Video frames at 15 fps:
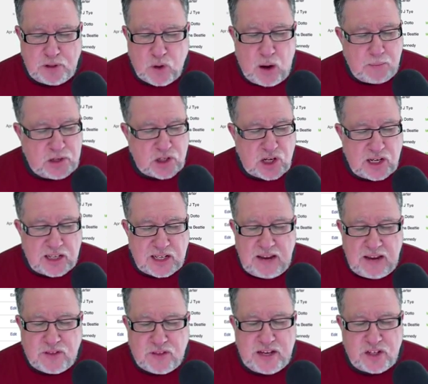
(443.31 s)
So I'm just going to
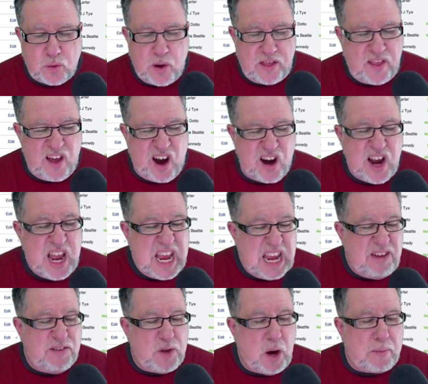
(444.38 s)
leave things the way they are.
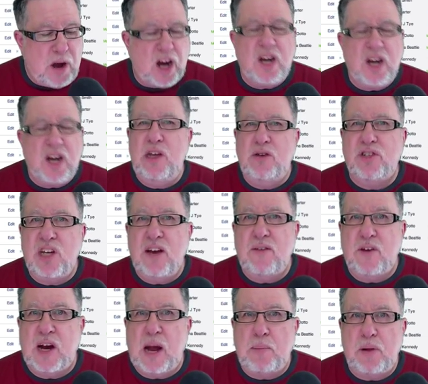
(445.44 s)
Even though I'm not going to be using it
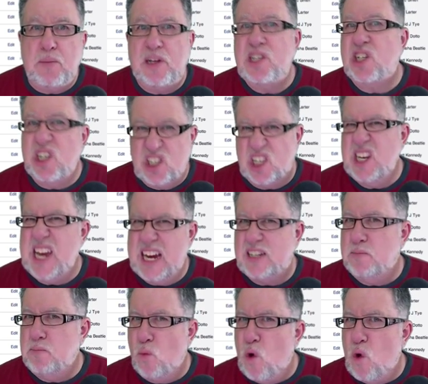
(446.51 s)
for a couple of months because the
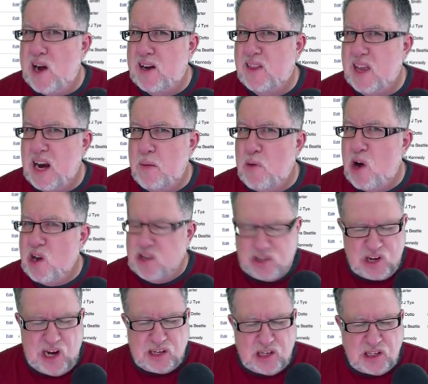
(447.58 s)
next walk that I'm on
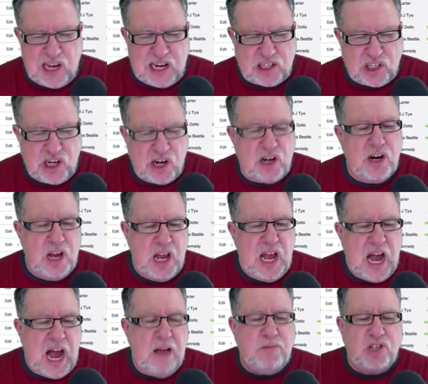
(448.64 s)
is not till next year,
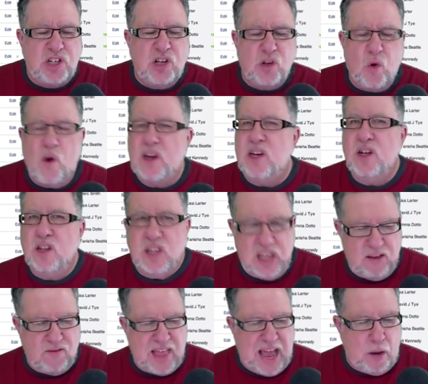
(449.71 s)
I'm still going to
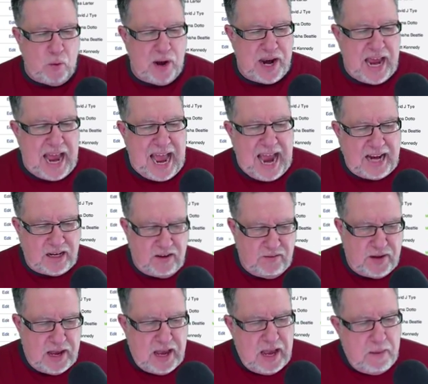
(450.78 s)
leave that one
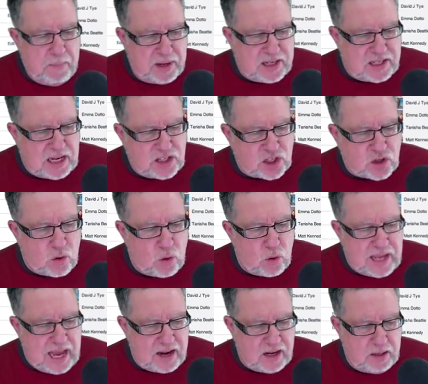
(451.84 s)
active. But as I scroll
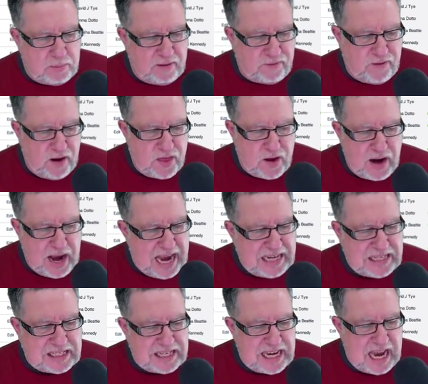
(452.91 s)
down a little bit further, I
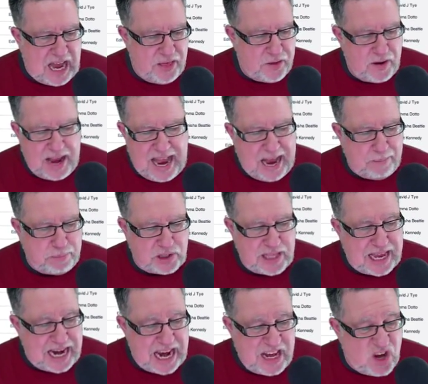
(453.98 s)
see other apps
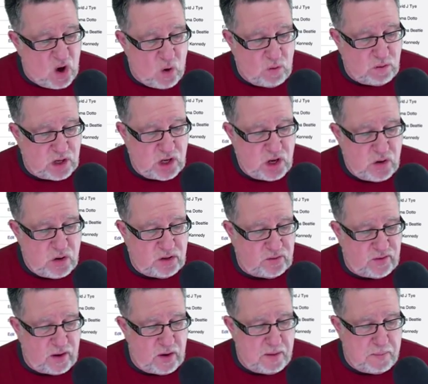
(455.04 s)
that I don't use
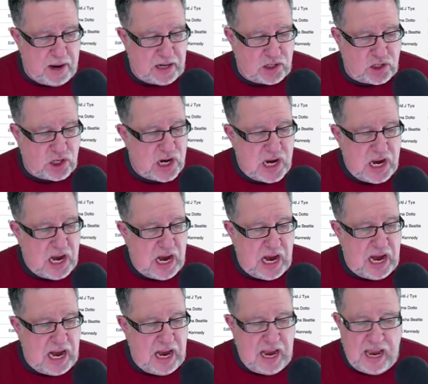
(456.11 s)
very much
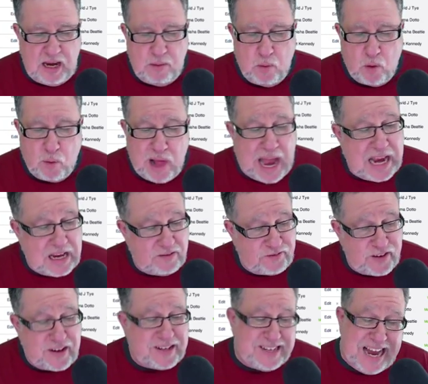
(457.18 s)
anymore. Well,
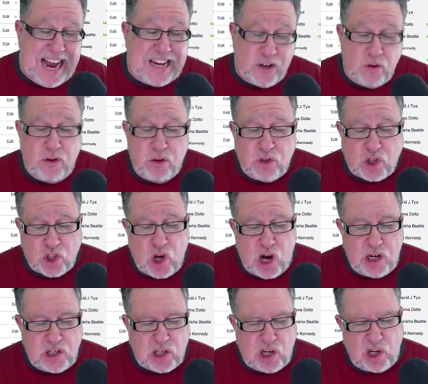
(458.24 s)
I do use
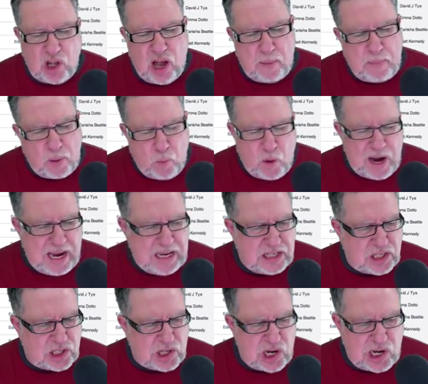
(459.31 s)
Songza a lot, but why
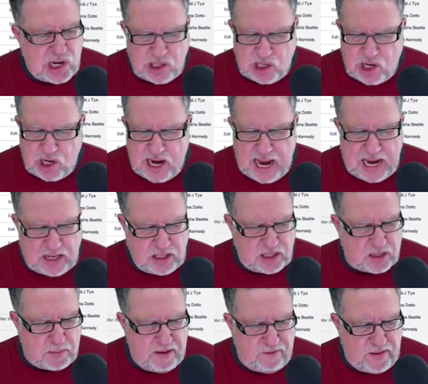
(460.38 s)
has Songza got
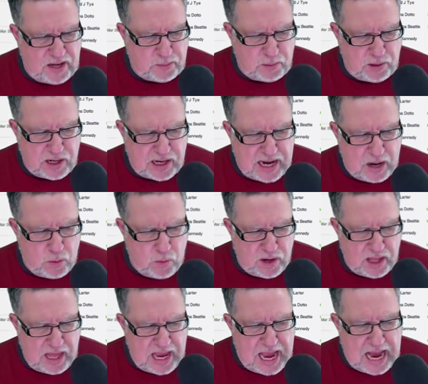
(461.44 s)
access to my Facebook account?
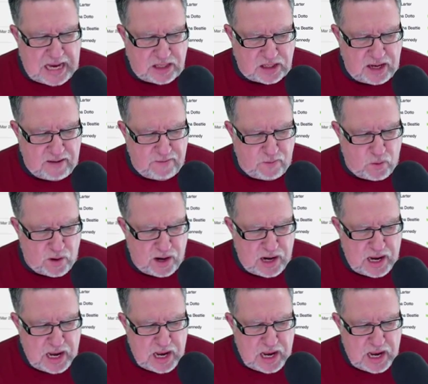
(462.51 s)
What are they asking for?